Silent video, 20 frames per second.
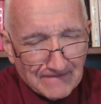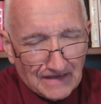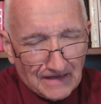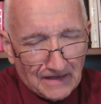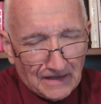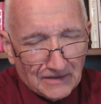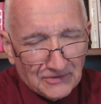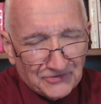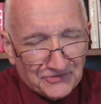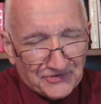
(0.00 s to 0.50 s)

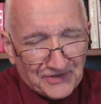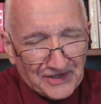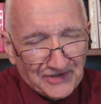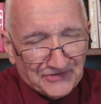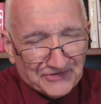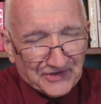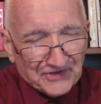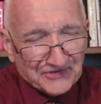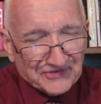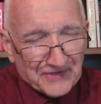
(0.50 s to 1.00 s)
In
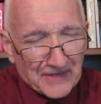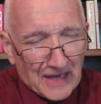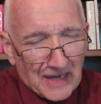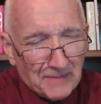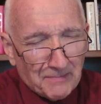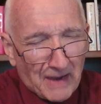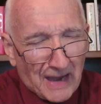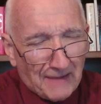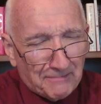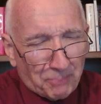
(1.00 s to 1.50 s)
Jesus'
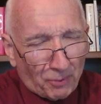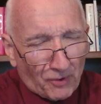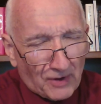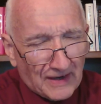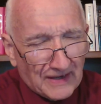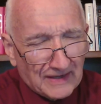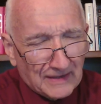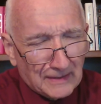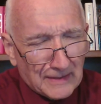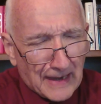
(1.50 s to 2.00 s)
name I
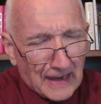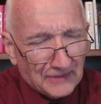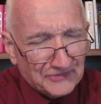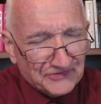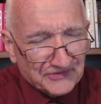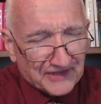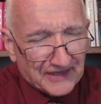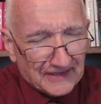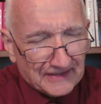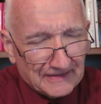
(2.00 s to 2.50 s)
pray and
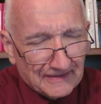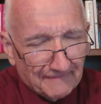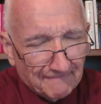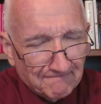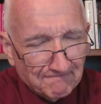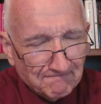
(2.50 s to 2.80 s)
ask it.